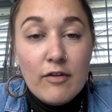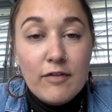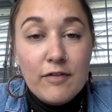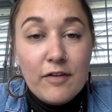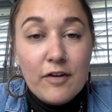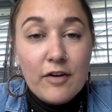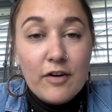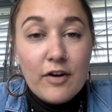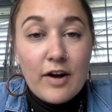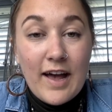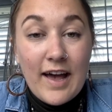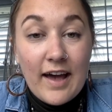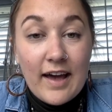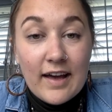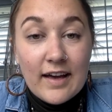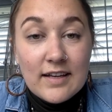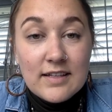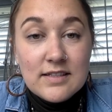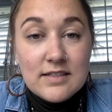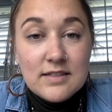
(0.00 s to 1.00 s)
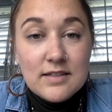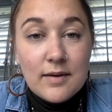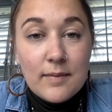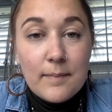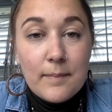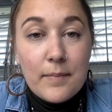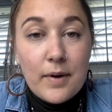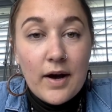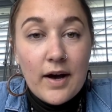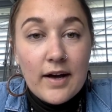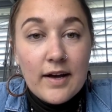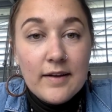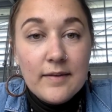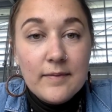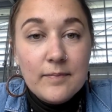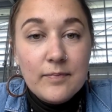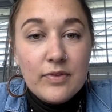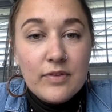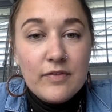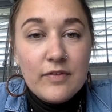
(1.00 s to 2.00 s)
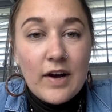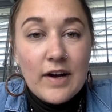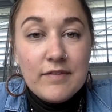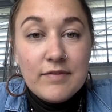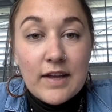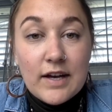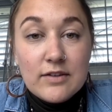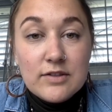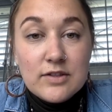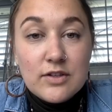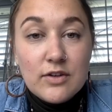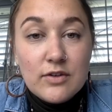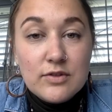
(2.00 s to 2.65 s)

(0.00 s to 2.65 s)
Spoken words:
for eggs, but 5,000